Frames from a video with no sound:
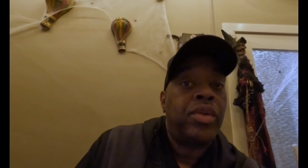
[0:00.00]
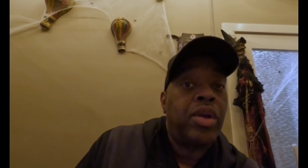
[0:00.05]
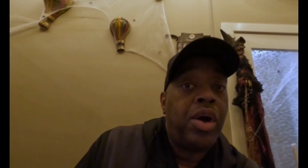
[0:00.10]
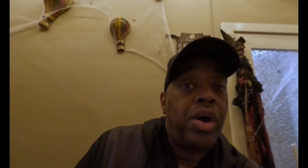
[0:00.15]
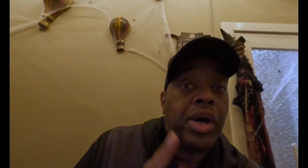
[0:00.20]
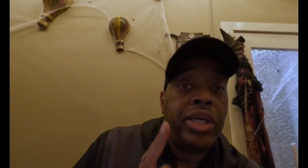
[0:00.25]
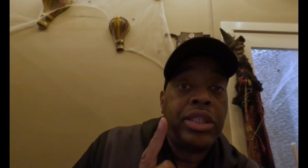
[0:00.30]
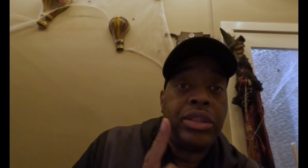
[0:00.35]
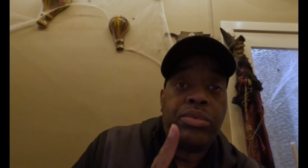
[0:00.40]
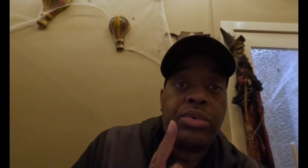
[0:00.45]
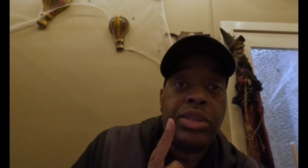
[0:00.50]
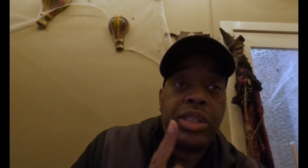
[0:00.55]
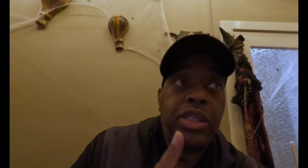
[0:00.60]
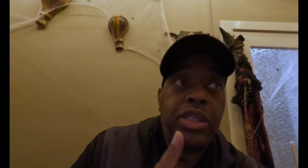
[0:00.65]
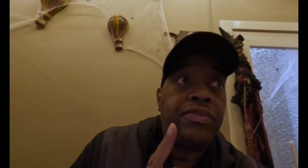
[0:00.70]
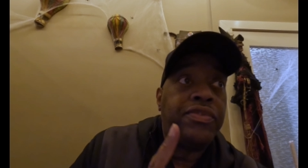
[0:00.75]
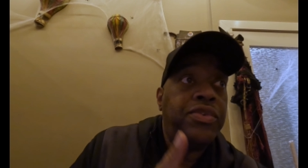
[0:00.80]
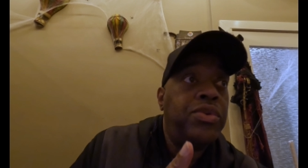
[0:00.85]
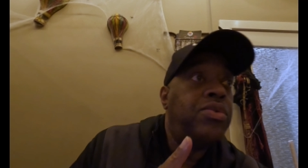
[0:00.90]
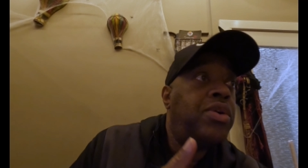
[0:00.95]
All right. So when
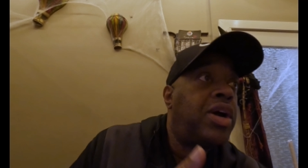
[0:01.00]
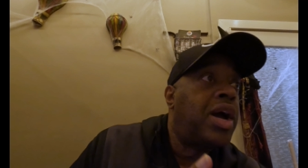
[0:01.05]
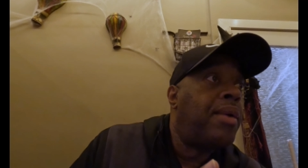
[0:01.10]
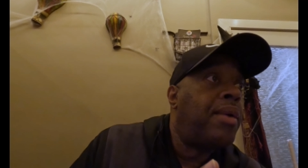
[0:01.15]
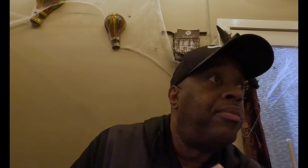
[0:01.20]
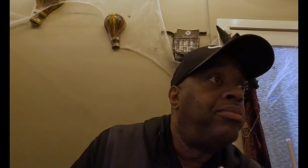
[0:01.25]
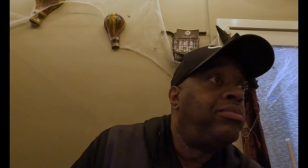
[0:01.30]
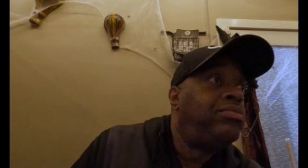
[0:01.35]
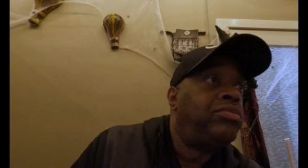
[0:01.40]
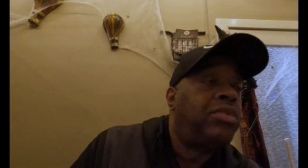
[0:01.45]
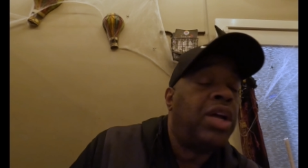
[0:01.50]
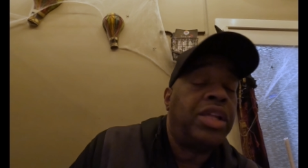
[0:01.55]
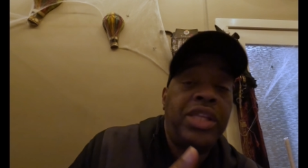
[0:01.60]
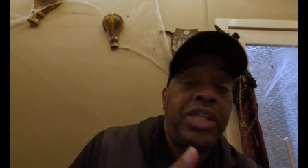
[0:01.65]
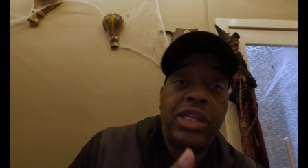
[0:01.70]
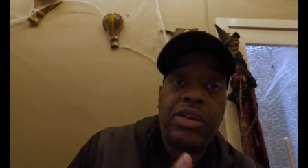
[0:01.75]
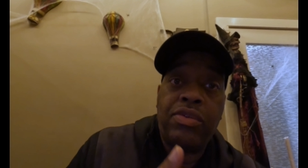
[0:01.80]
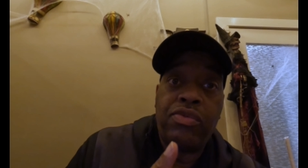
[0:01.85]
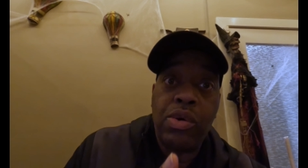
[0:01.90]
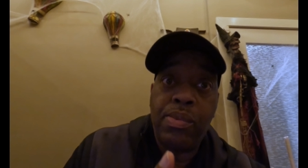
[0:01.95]
this food comes, I
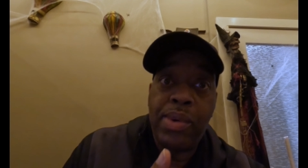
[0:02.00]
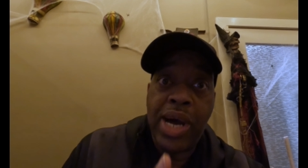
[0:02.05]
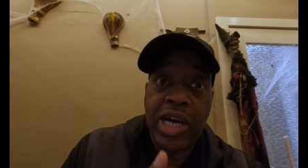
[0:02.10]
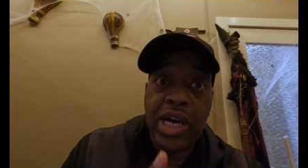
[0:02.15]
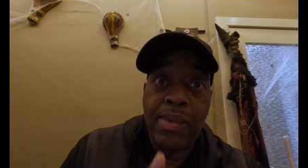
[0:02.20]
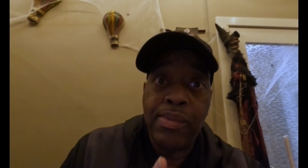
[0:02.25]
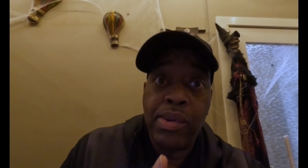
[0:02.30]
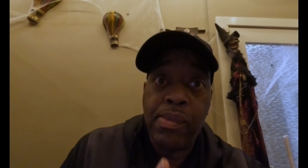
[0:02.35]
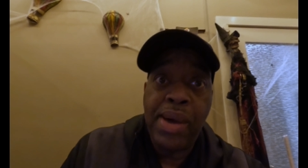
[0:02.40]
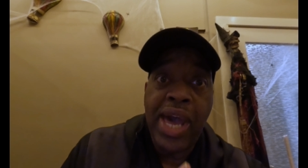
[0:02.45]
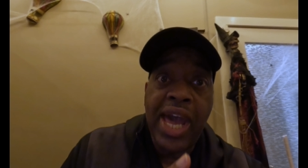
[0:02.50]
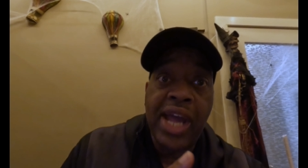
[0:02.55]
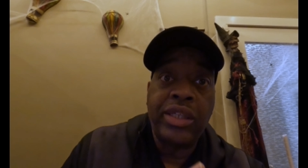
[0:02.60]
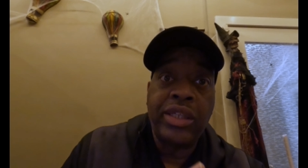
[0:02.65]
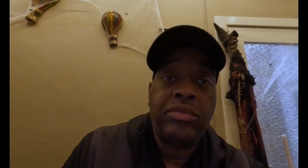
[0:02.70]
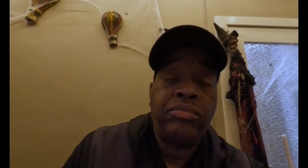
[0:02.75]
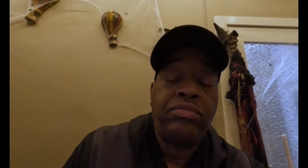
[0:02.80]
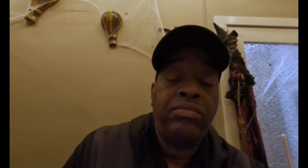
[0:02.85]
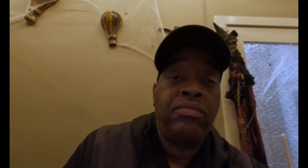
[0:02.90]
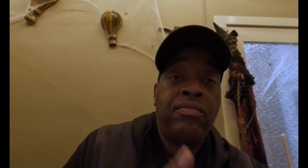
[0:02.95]
think the robot coming back.
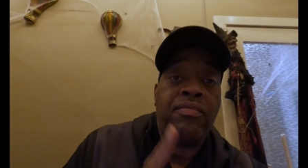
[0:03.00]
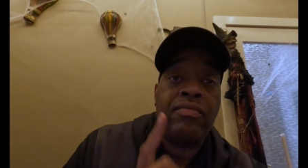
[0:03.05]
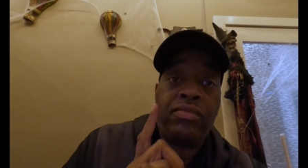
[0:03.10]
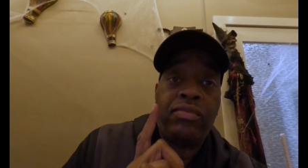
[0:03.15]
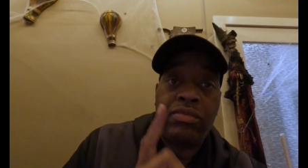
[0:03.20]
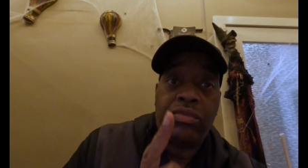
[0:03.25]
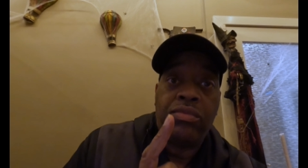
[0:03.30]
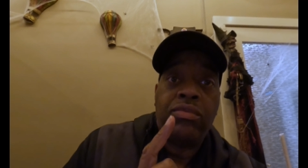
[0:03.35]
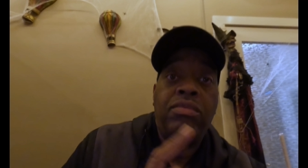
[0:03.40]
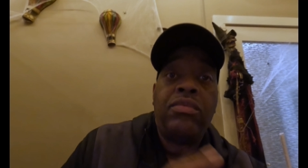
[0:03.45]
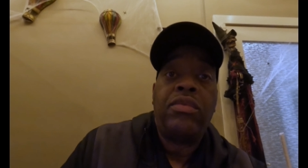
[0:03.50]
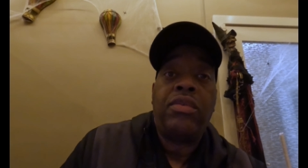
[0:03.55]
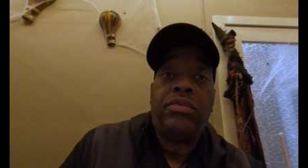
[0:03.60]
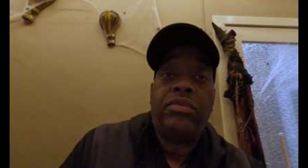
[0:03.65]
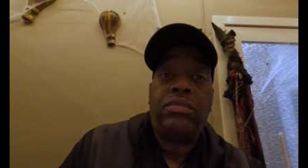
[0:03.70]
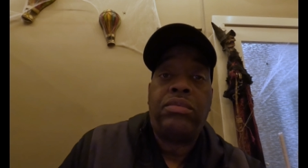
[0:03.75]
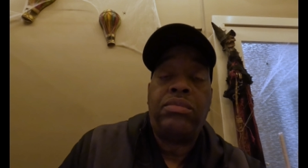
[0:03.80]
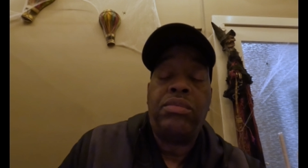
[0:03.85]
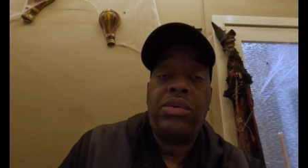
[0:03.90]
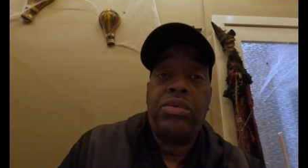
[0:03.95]

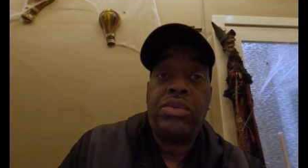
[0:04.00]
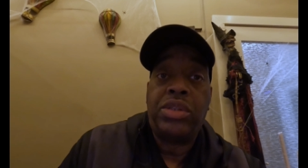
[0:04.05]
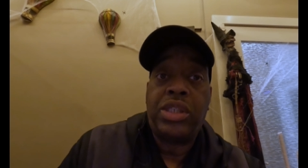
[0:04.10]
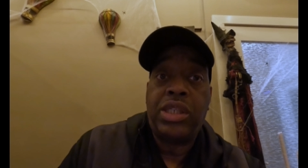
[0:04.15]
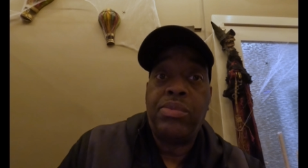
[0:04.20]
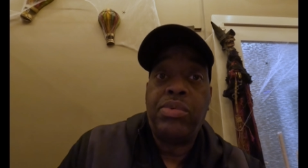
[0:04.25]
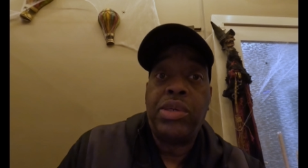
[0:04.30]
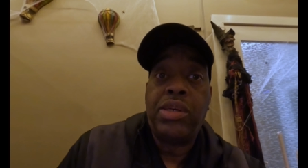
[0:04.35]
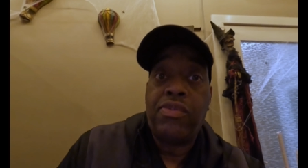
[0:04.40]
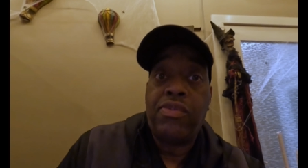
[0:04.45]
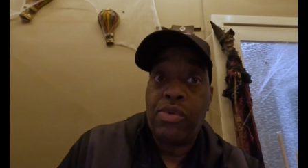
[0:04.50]
We're gonna see what the